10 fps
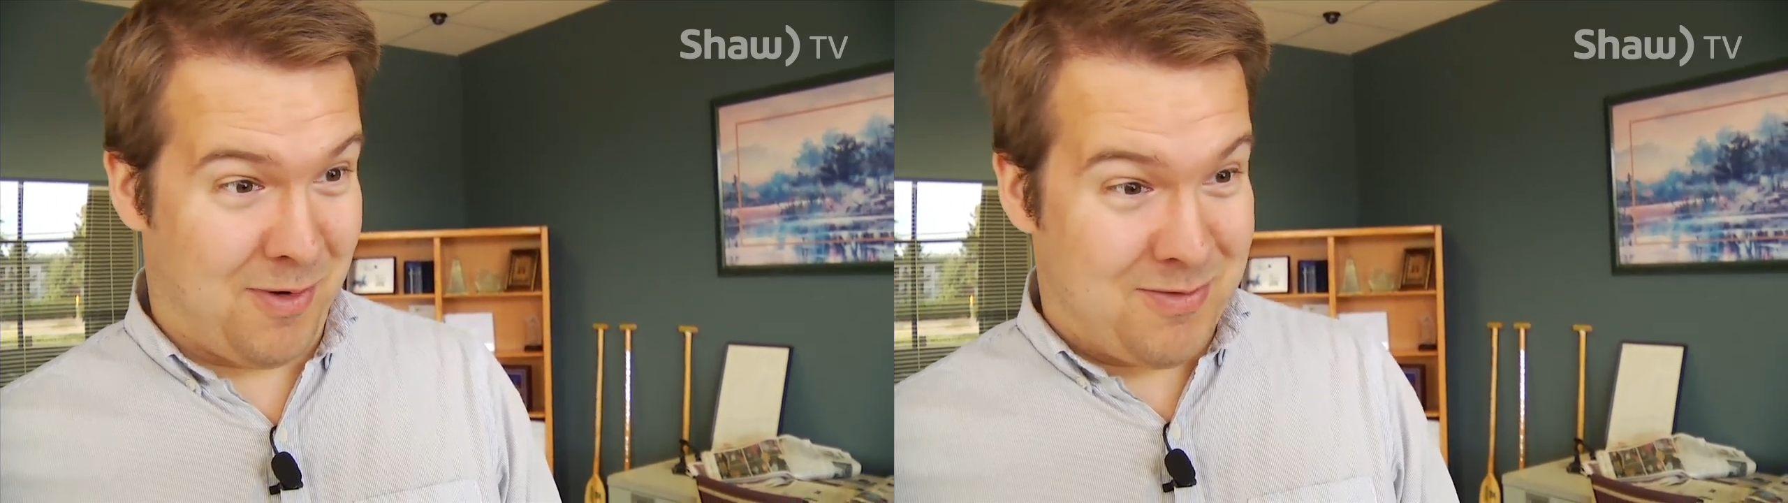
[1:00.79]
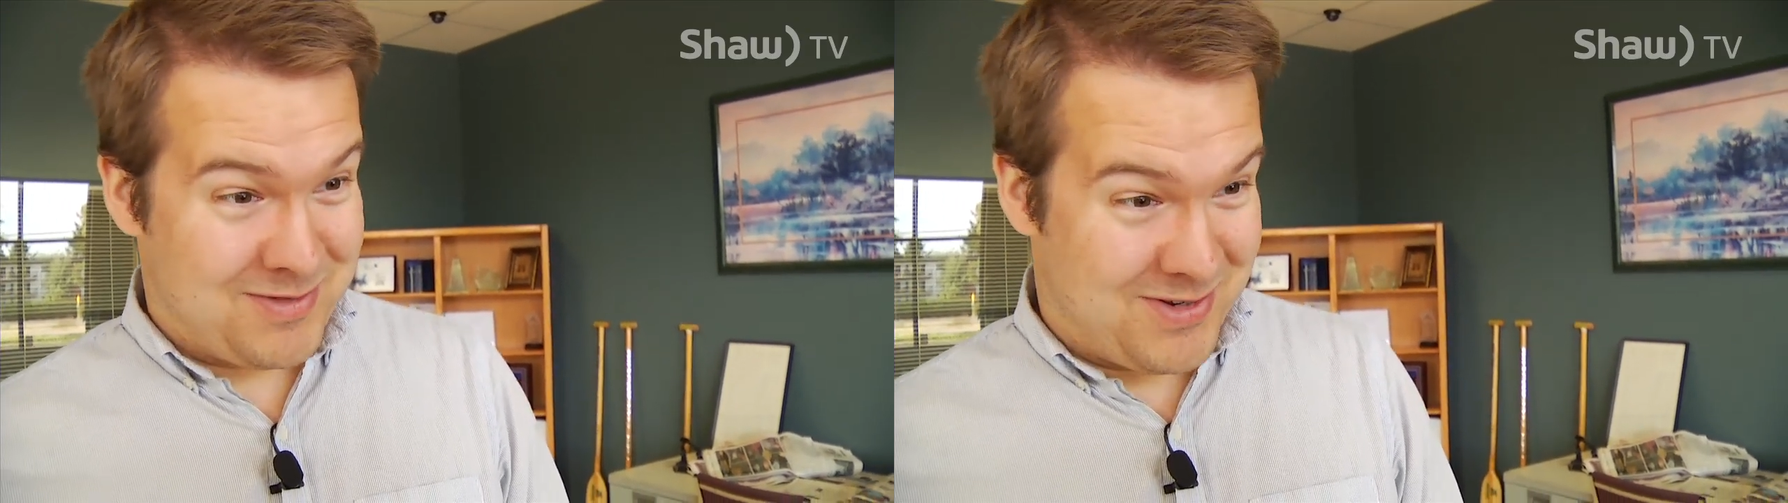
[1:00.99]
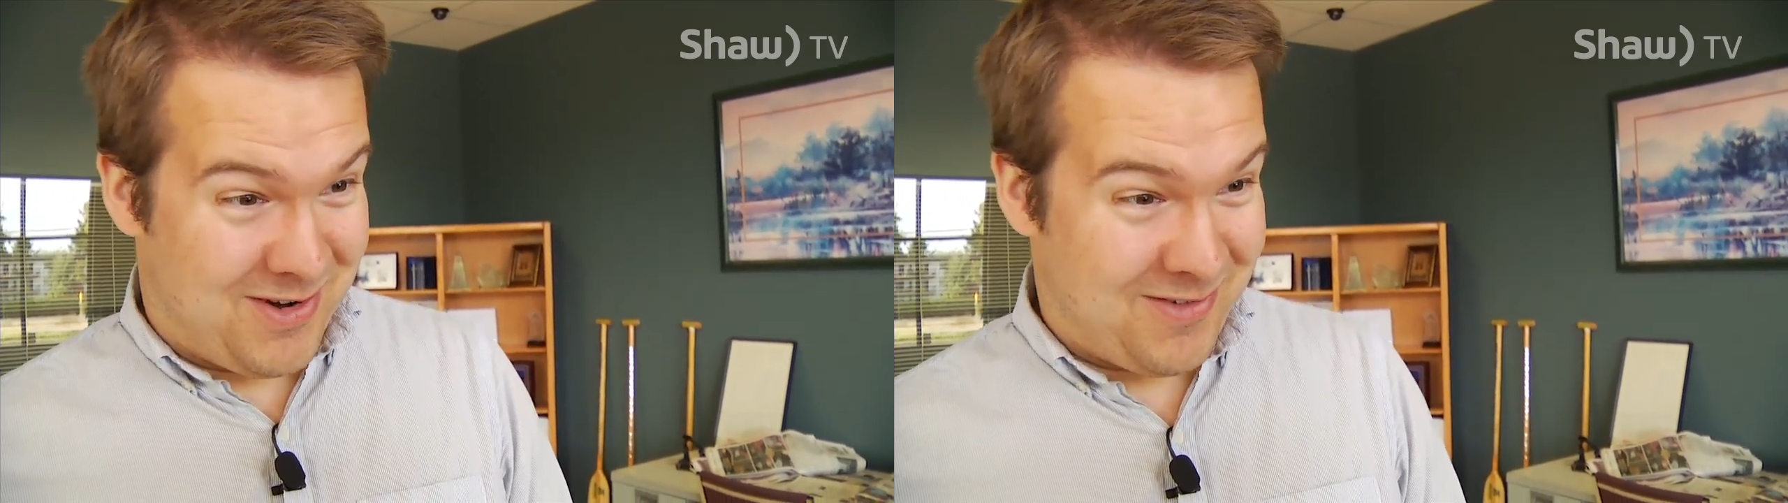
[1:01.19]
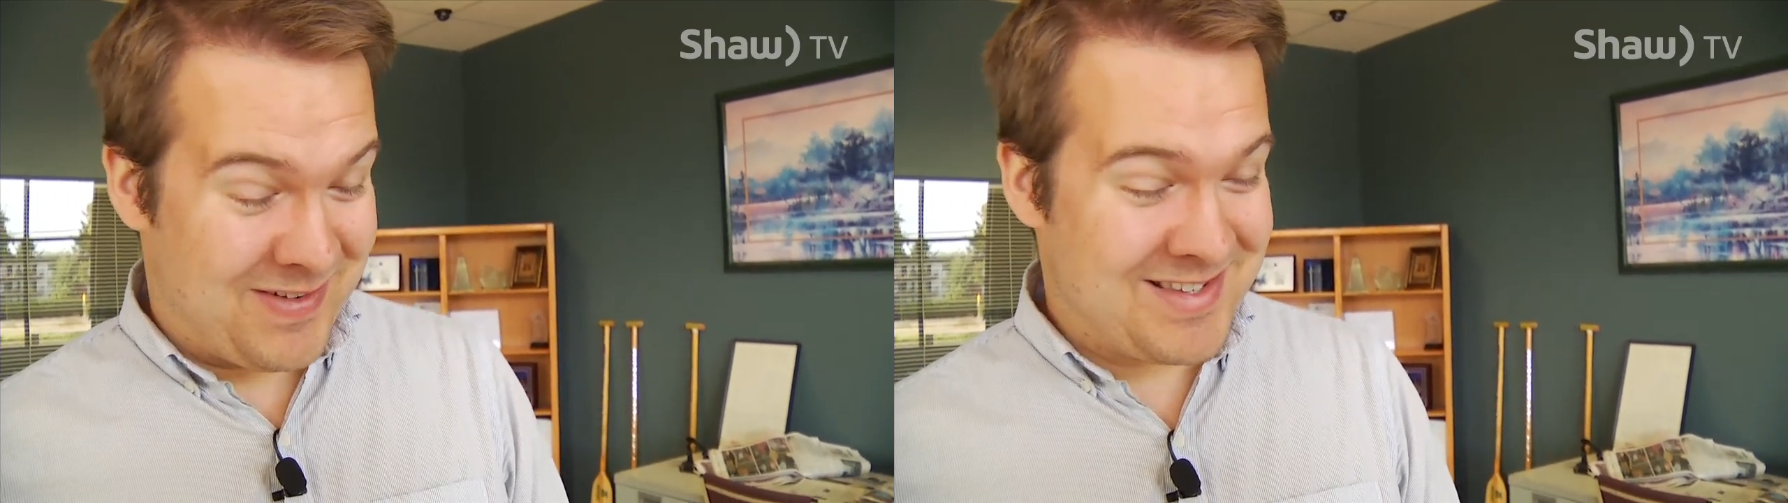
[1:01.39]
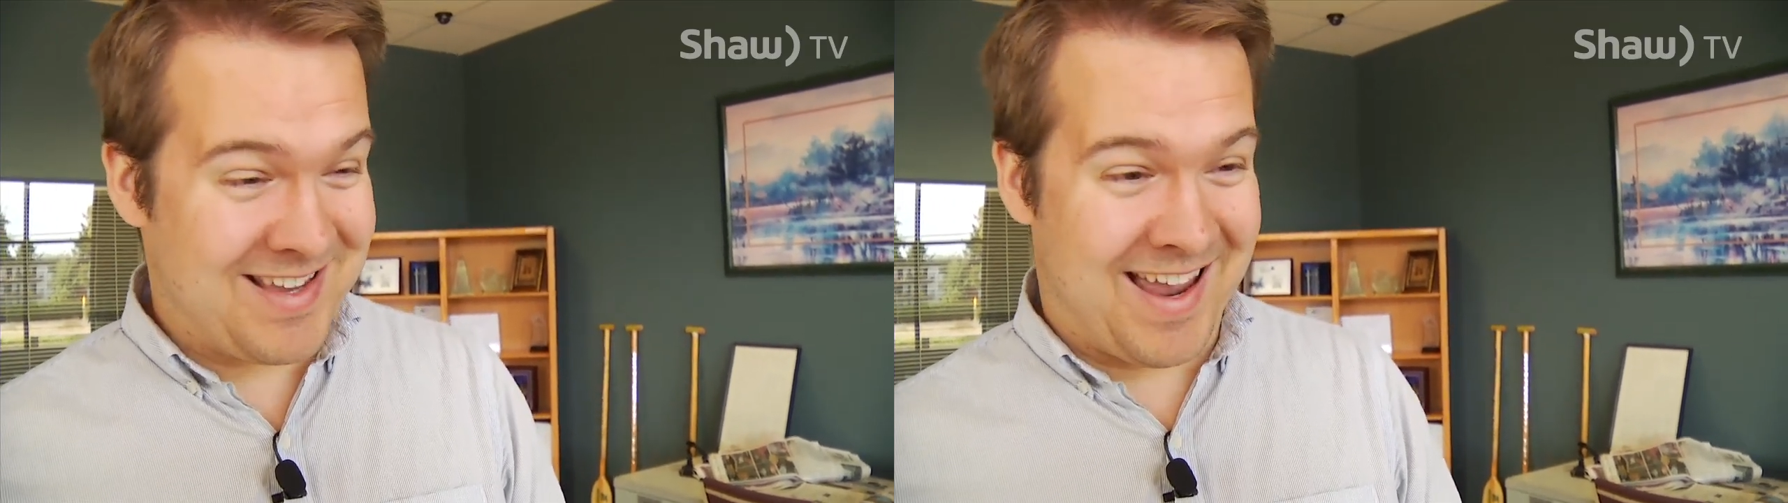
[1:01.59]
phone
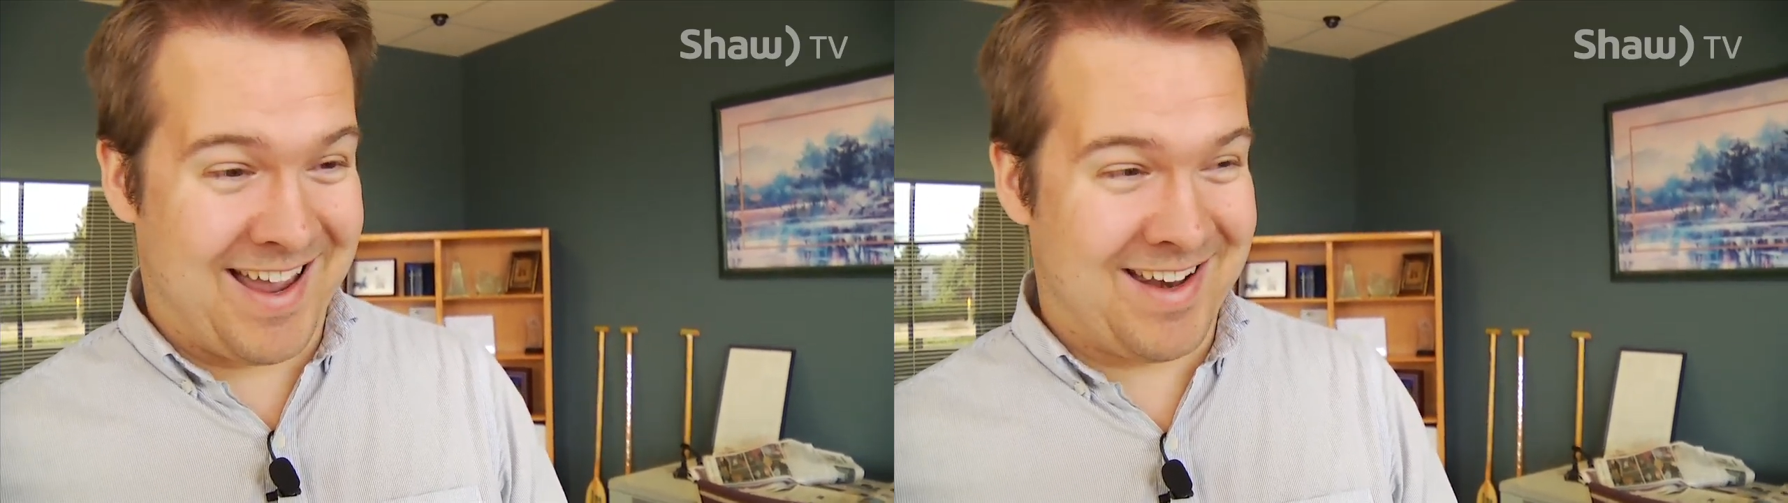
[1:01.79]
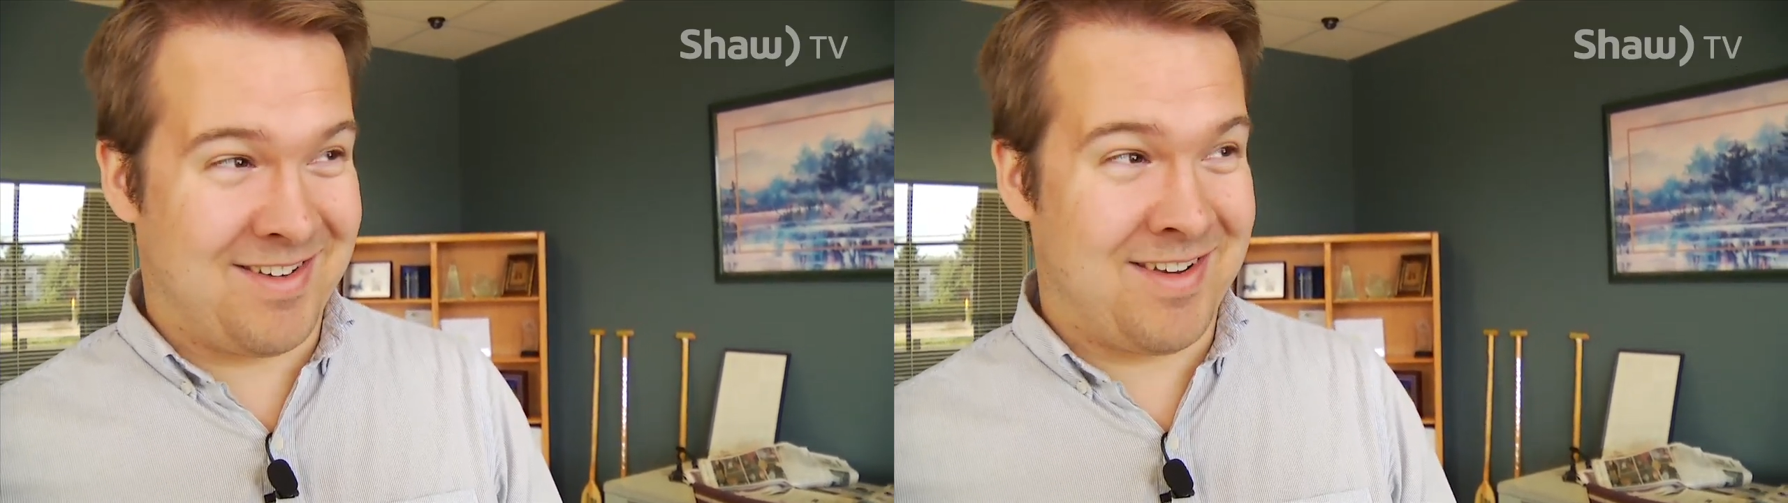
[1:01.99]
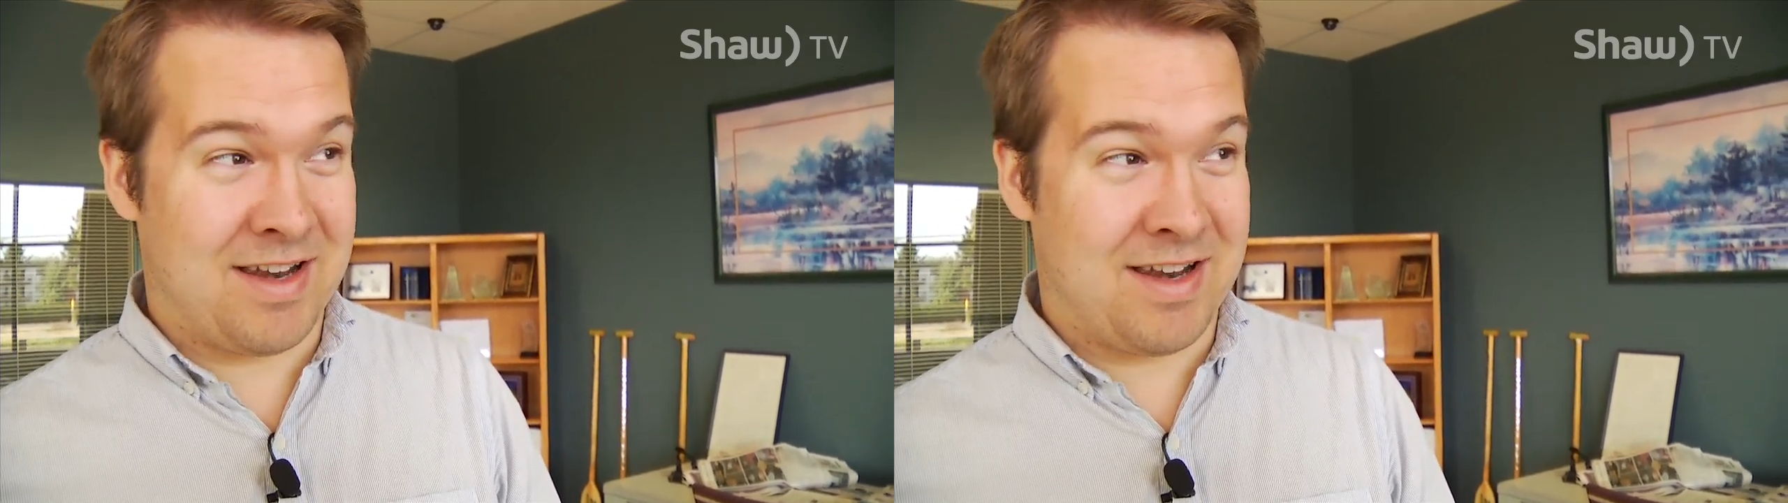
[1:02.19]
service and